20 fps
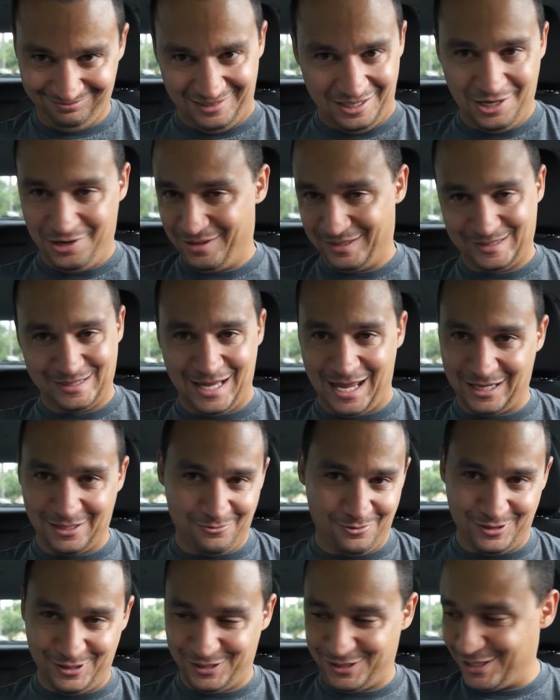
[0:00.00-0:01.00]
You know
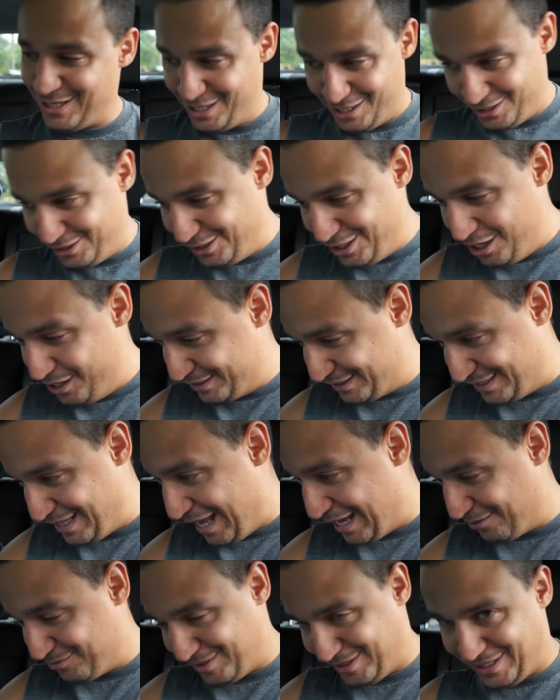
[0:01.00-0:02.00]
exactly what. You know
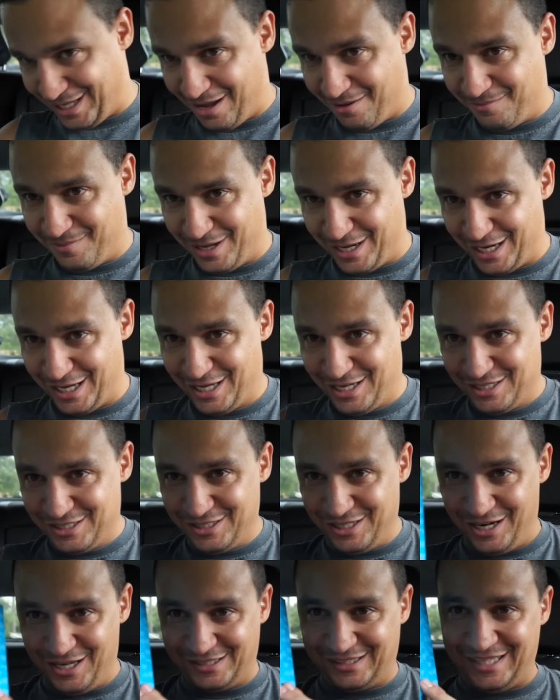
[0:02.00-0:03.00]
exactly what's coming, buddy.
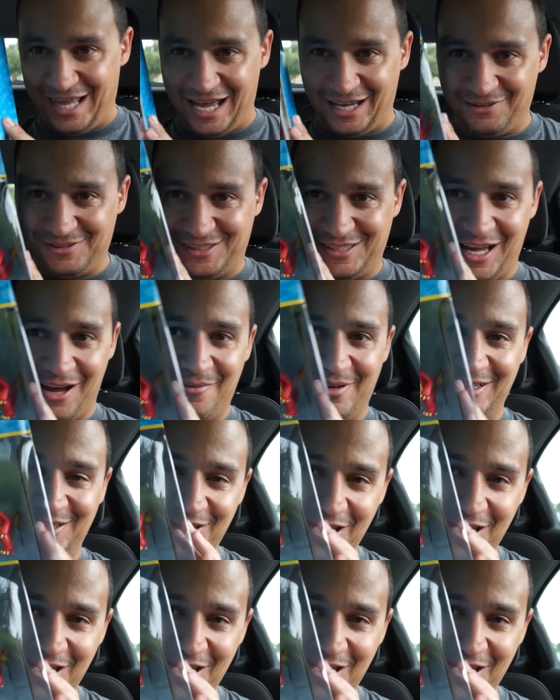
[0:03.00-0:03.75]
You know exactly what's coming.